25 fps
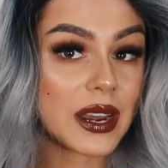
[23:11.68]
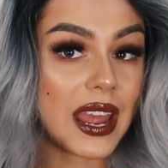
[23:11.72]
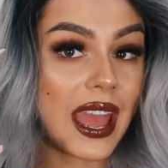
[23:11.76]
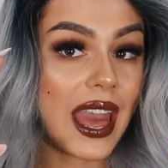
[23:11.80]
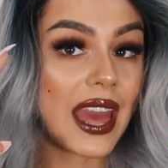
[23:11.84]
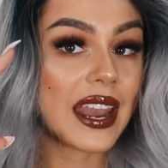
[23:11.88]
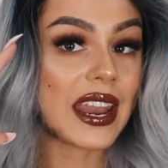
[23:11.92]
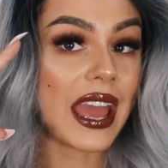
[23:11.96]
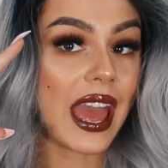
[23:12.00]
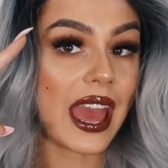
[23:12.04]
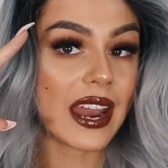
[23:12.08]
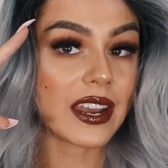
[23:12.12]
went
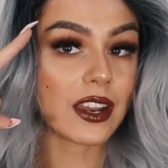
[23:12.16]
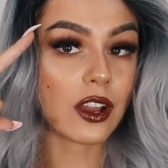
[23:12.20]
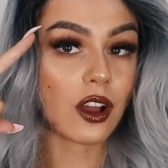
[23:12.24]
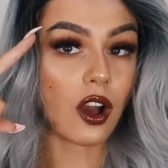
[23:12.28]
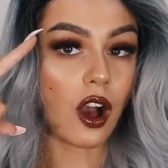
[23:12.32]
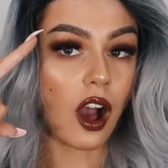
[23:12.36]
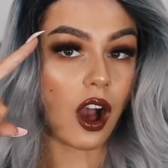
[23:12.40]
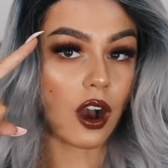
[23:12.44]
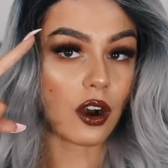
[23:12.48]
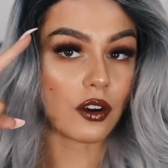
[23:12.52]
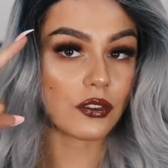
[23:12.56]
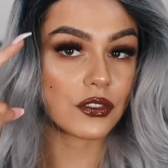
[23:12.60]
ahead and
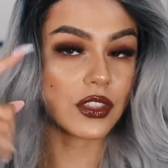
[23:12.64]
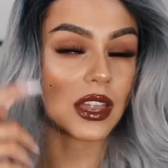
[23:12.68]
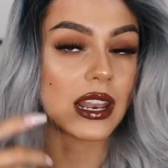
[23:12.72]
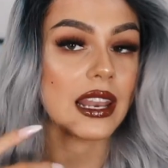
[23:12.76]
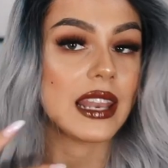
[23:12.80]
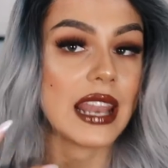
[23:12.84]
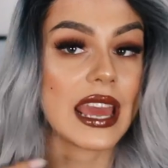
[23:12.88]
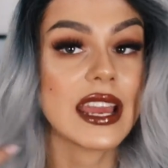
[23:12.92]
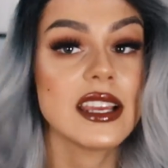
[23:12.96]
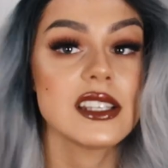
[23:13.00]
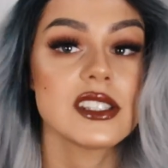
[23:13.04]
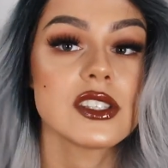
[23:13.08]
cut off the
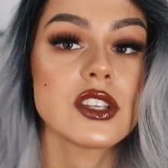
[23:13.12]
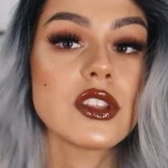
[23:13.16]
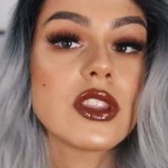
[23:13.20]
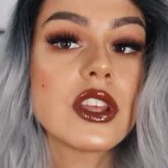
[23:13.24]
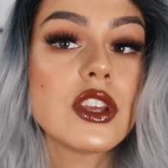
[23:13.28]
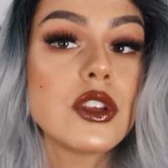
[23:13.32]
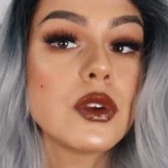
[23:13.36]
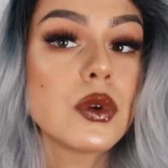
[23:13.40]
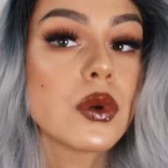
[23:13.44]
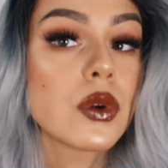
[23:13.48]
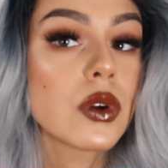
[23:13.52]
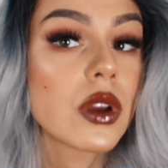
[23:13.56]
lace so
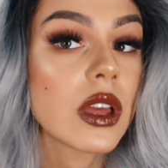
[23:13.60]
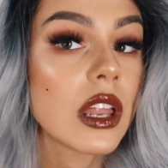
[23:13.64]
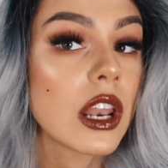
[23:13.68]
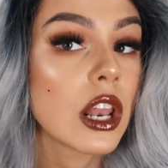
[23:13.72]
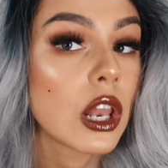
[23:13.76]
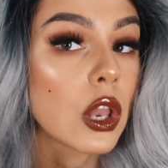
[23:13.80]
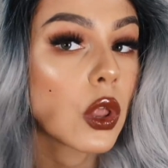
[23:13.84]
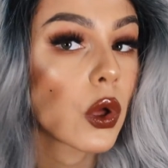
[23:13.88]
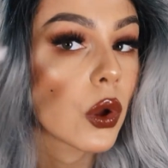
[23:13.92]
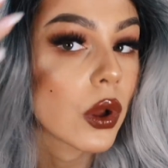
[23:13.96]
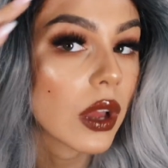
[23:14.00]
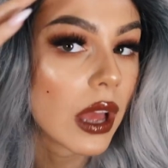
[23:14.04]
that you
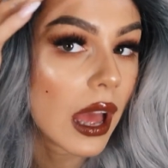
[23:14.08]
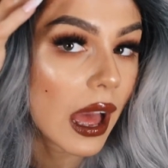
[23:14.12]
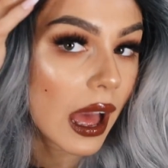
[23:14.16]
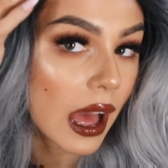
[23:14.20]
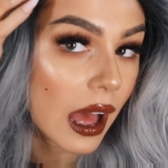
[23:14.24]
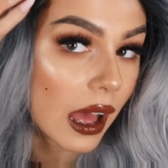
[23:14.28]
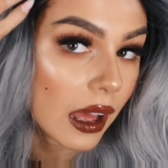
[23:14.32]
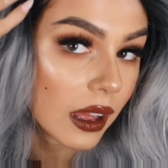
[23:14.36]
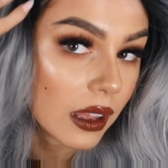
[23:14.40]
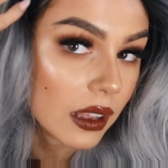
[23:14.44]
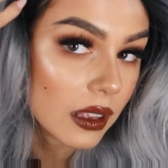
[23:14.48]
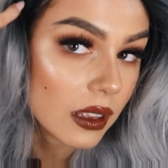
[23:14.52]
can look
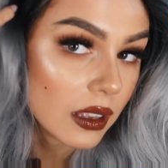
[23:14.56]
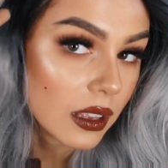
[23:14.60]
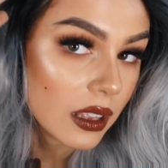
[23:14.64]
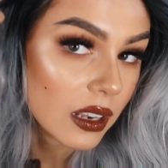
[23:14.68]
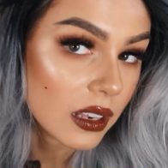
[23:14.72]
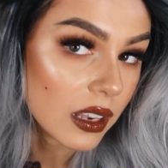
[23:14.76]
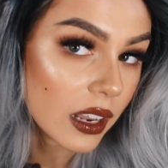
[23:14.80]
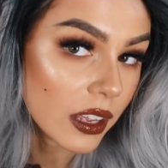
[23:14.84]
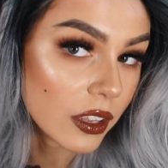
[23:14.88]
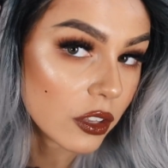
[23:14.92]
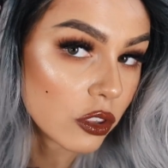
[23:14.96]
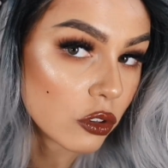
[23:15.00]
at
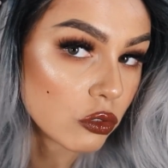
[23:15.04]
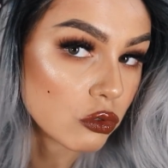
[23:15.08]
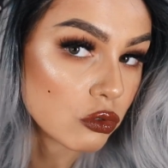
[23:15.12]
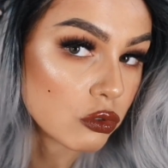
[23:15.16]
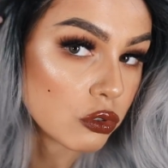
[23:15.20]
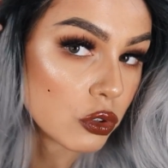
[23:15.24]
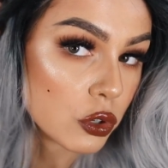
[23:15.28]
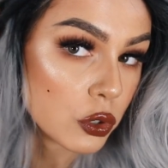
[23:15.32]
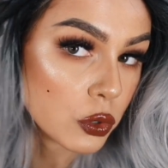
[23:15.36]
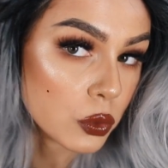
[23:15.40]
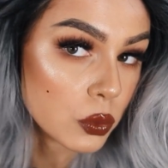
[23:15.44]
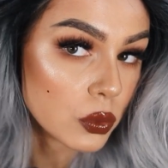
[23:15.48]
like the
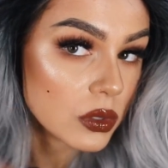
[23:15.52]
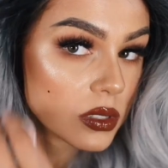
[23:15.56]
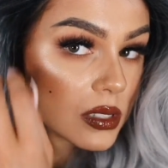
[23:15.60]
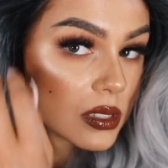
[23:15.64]
root